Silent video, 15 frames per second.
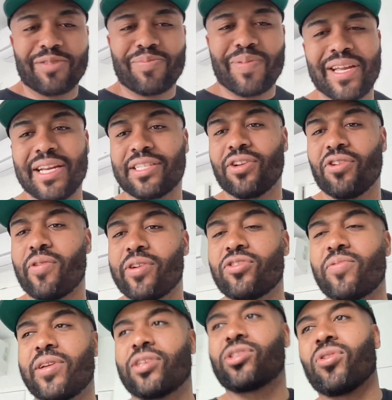but he doesn't always know
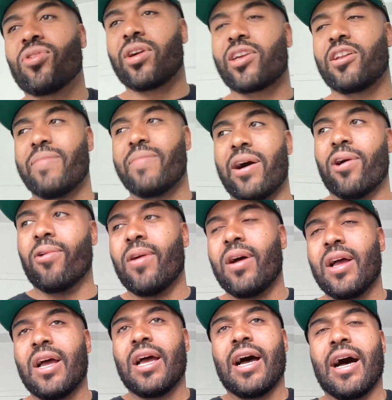what he's talking about.
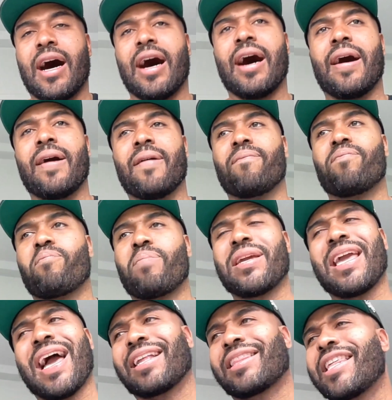But
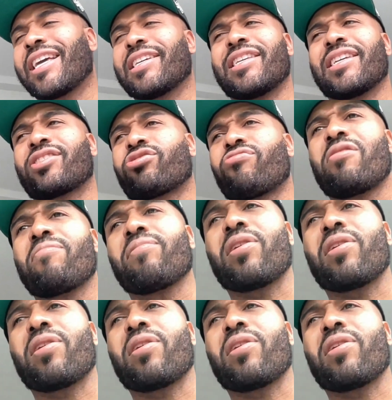yeah, I think it's extremely